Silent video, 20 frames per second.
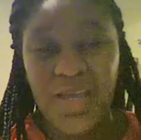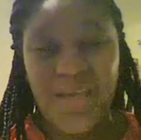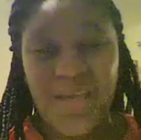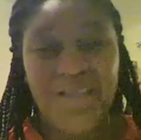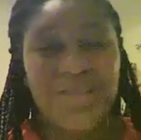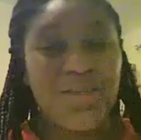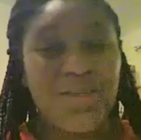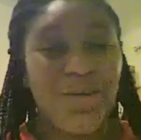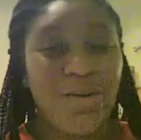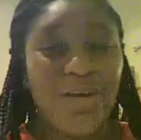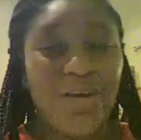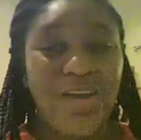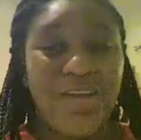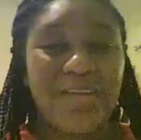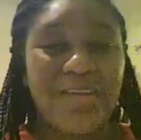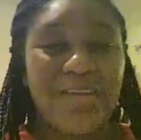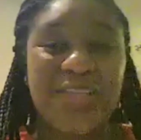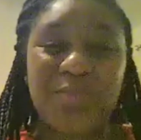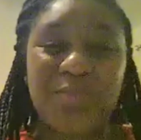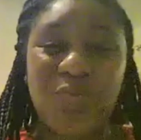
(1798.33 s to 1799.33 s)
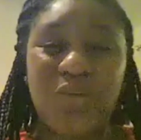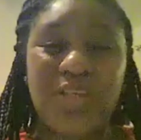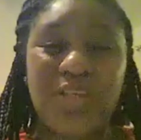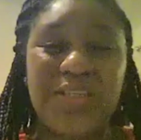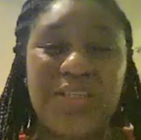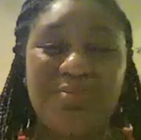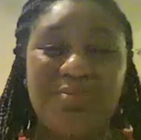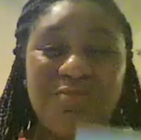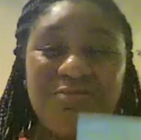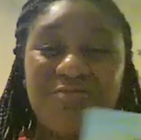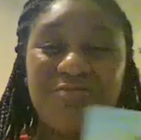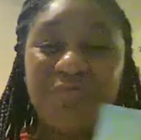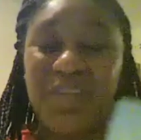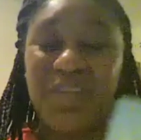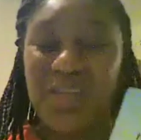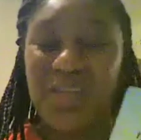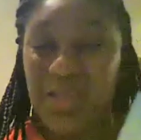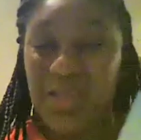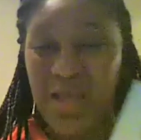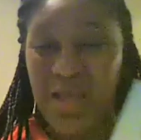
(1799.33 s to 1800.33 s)
So this book is
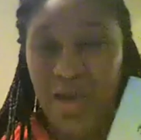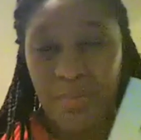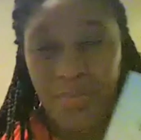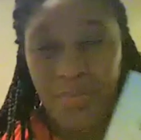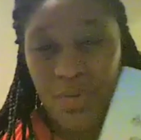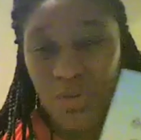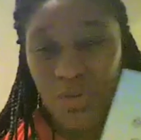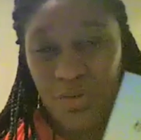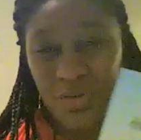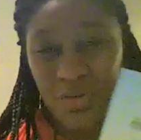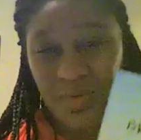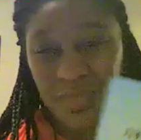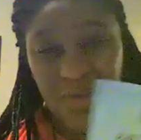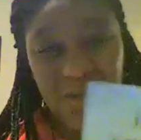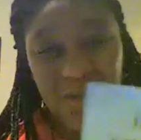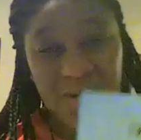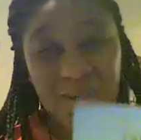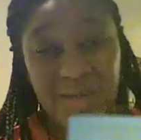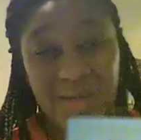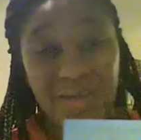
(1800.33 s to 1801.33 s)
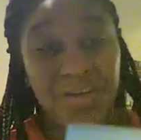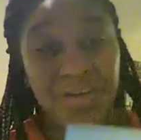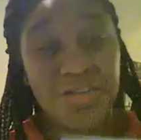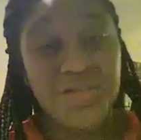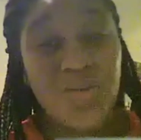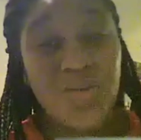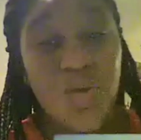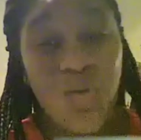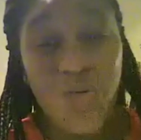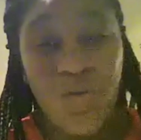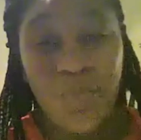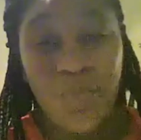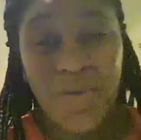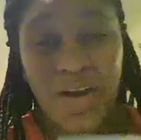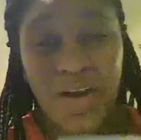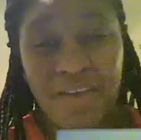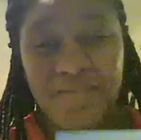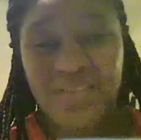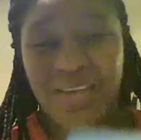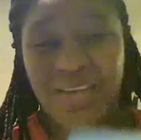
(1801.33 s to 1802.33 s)
really about the fact that there is hope after